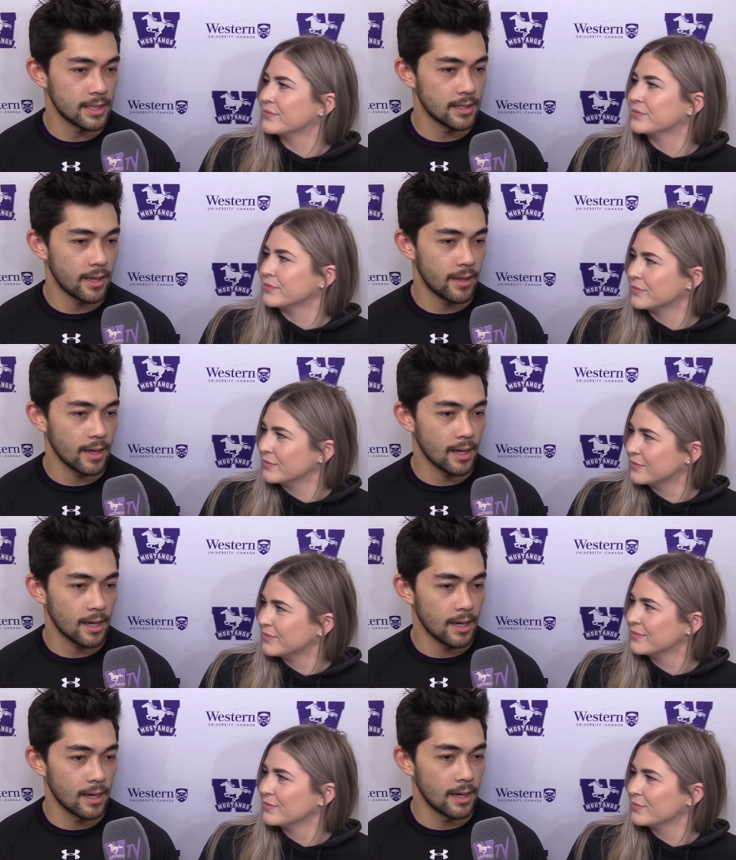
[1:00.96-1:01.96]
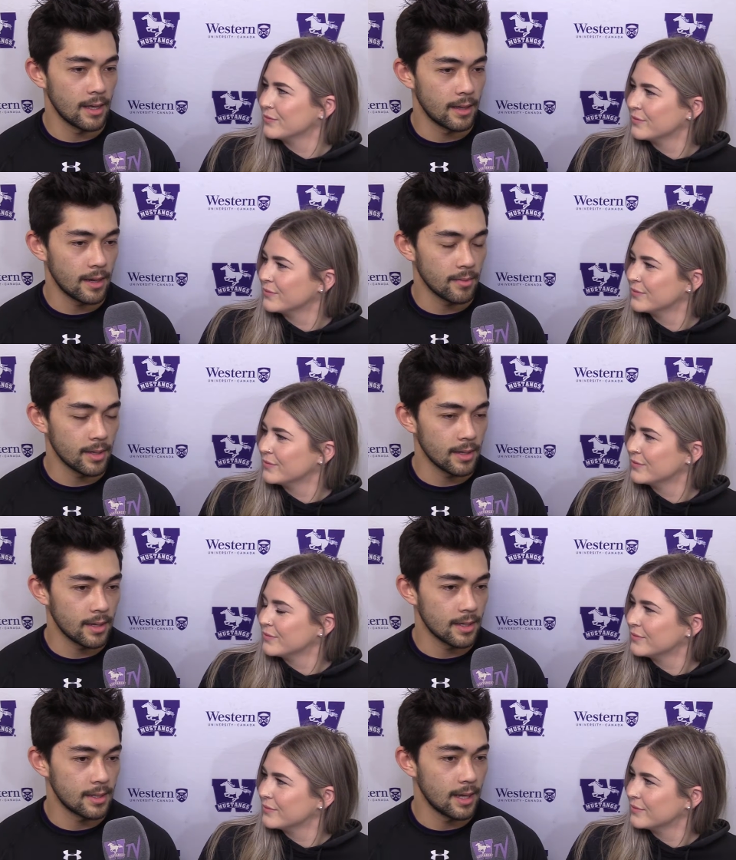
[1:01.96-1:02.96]
Speaker 1: year. I think uh, that'll be
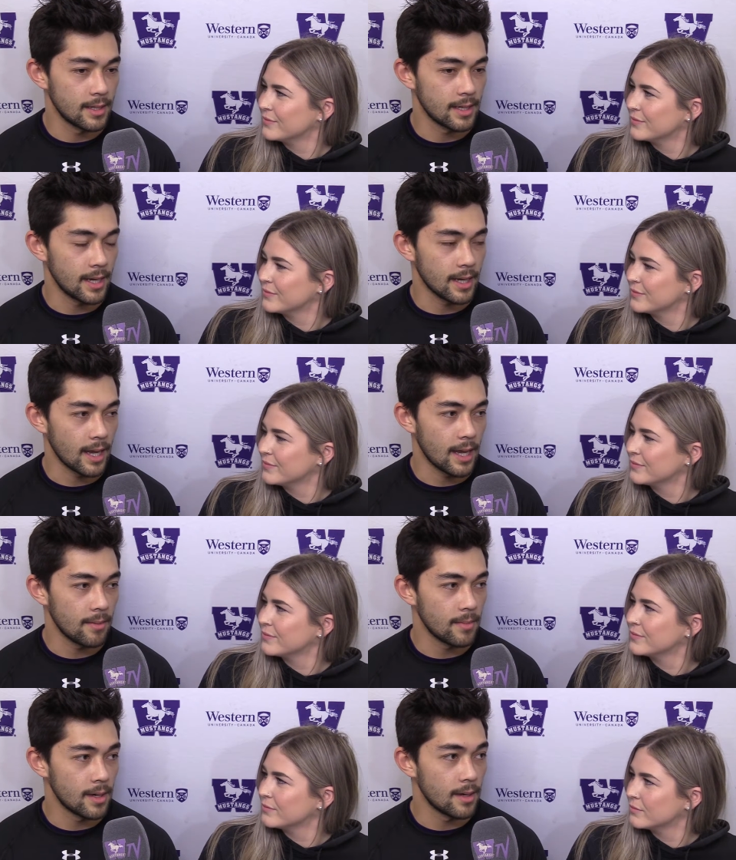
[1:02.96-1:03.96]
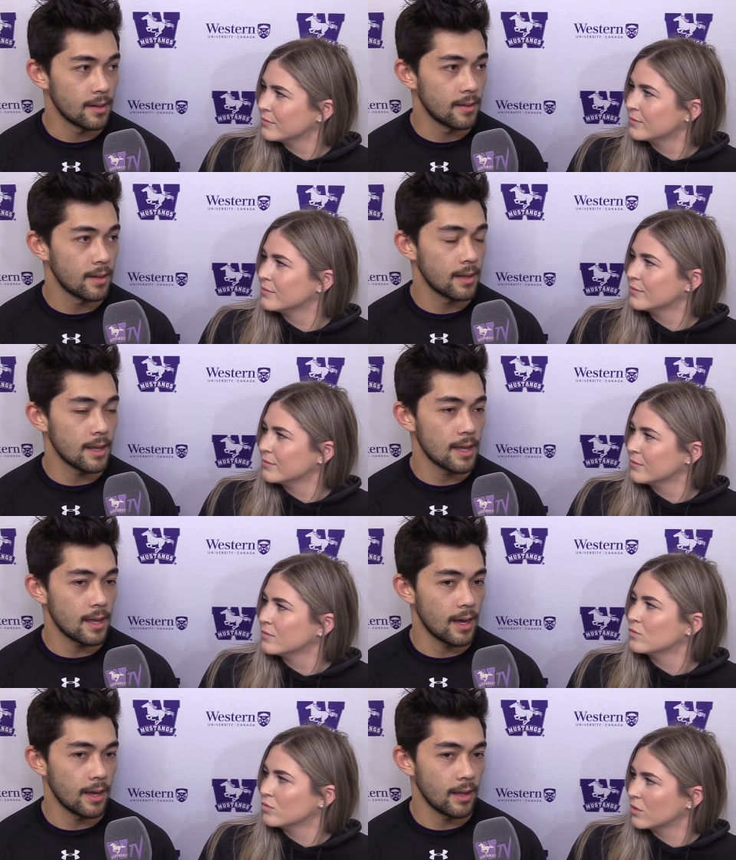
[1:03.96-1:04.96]
a, a tight game. Uh,
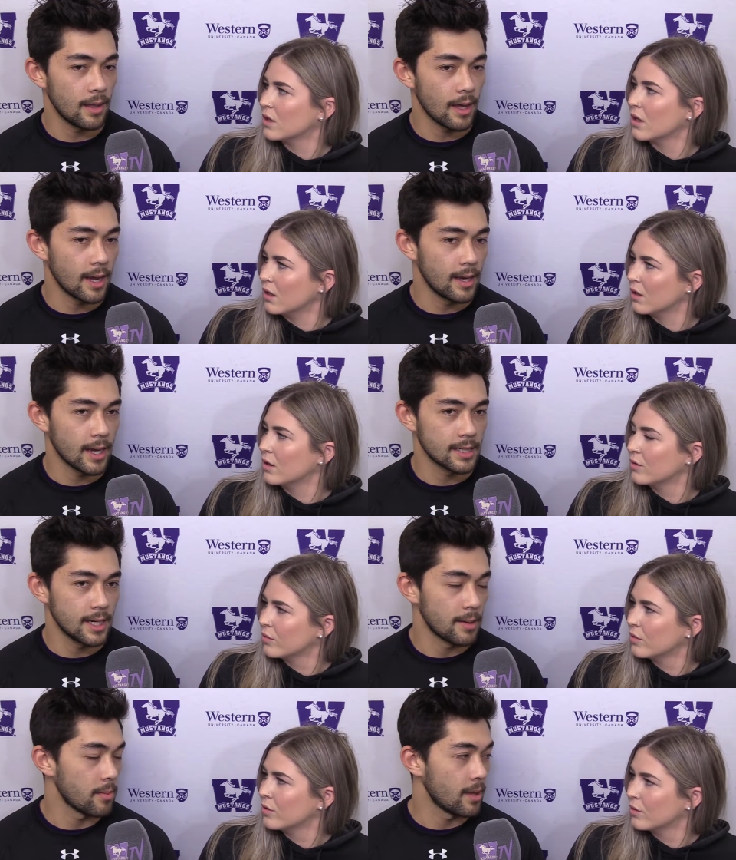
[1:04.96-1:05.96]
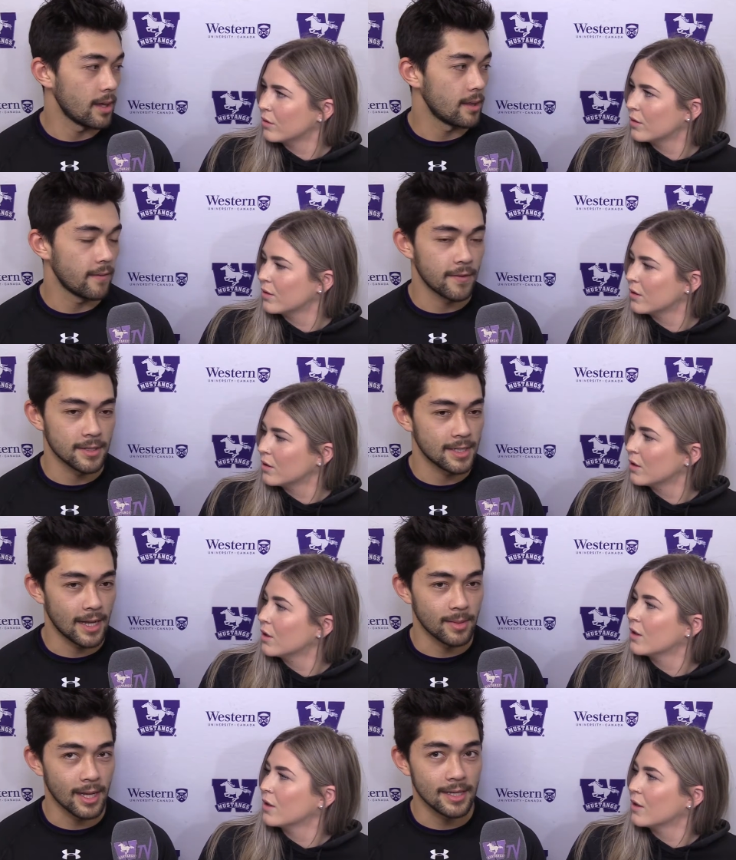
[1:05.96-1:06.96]
I I actually didn't play the first
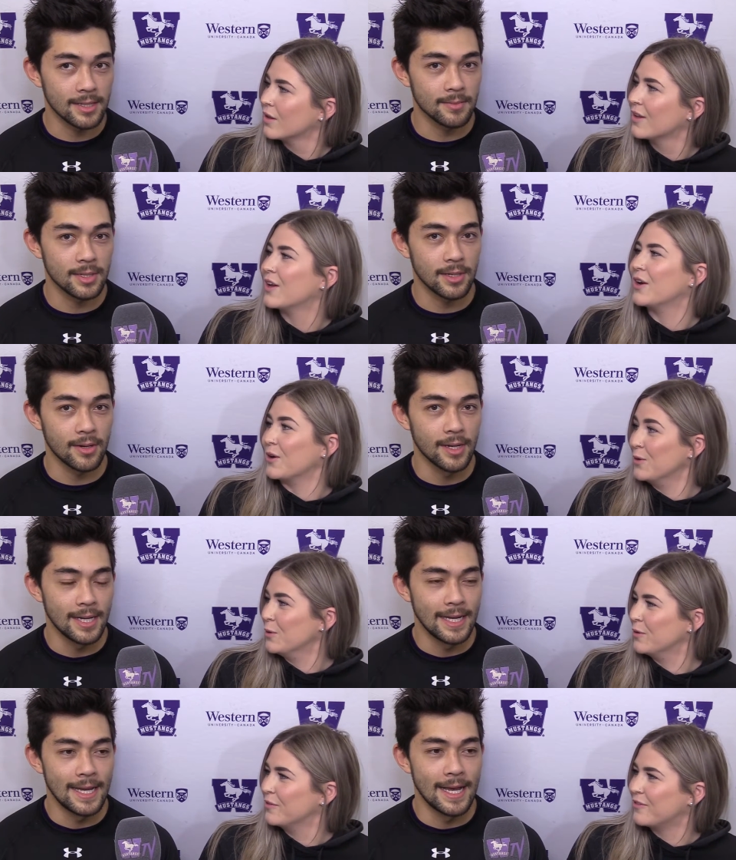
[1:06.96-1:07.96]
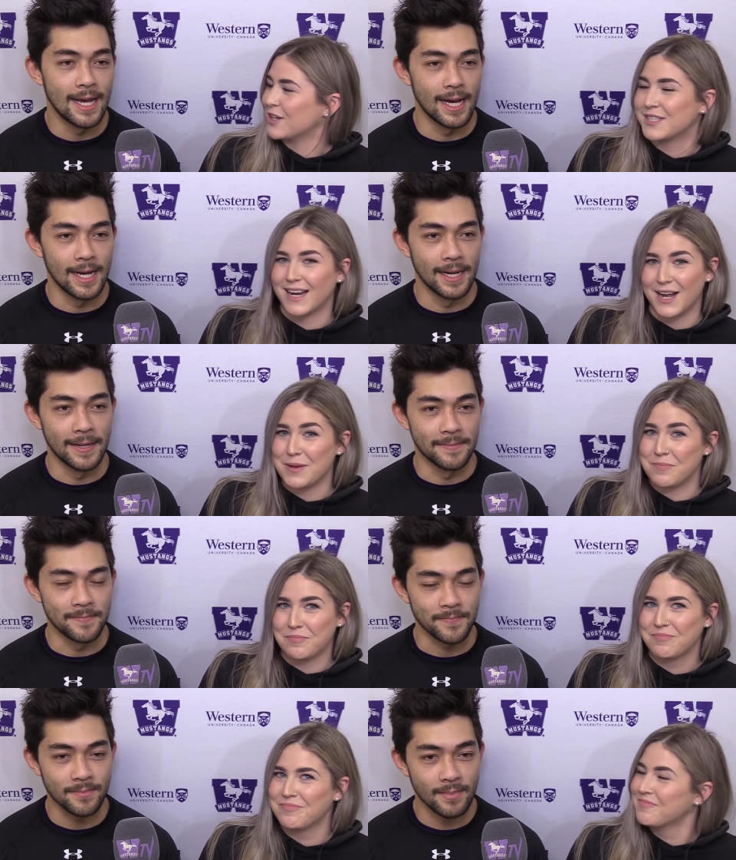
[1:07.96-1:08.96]
time against them, so oh,
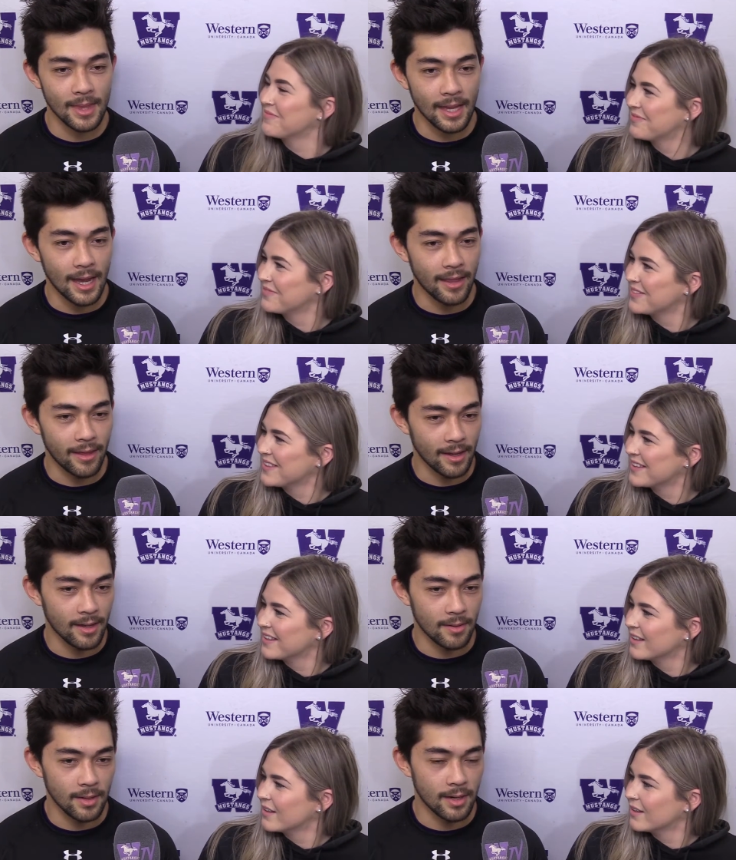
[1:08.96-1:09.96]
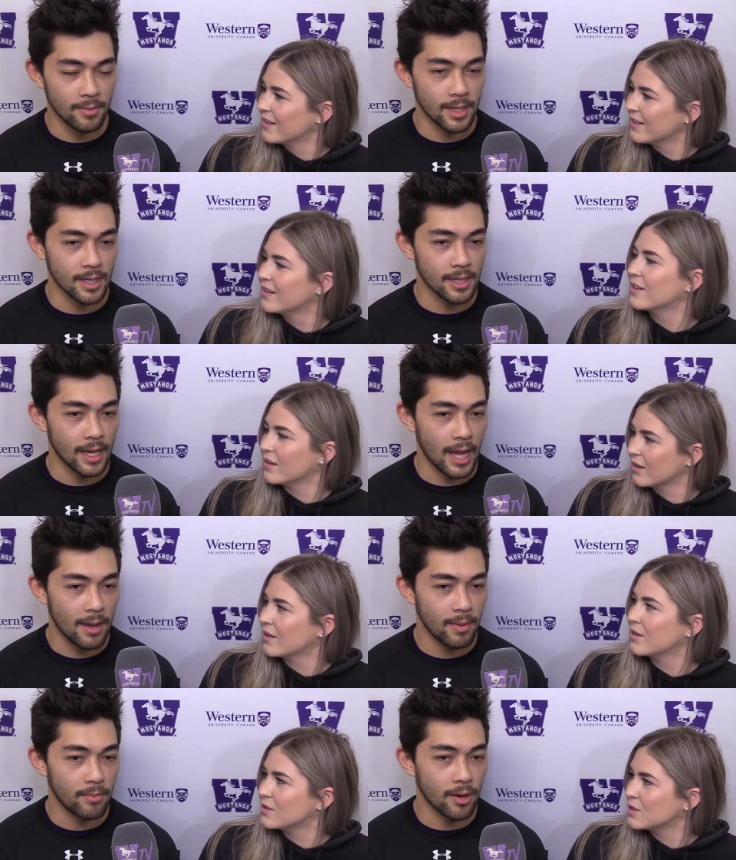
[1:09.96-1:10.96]
um, I think it'll it'll be a good
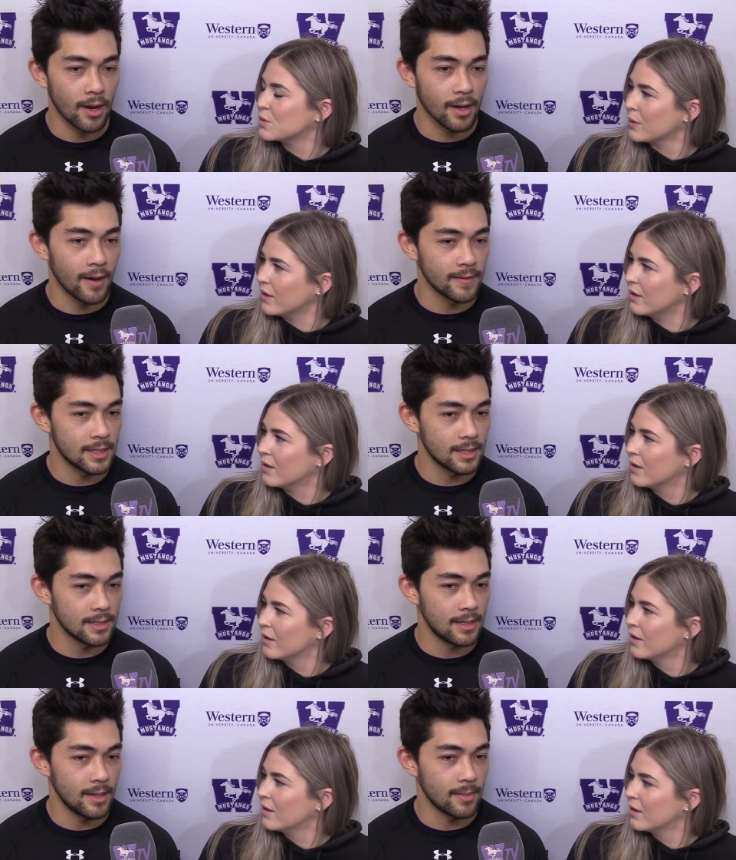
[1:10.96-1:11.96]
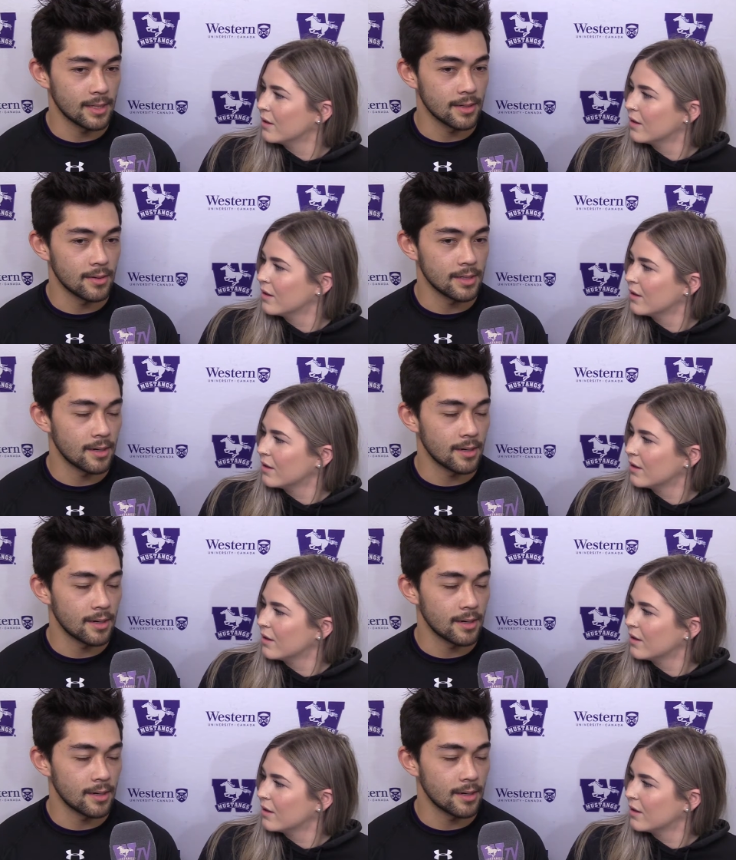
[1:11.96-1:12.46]
game. And Brock obviously is a team that's always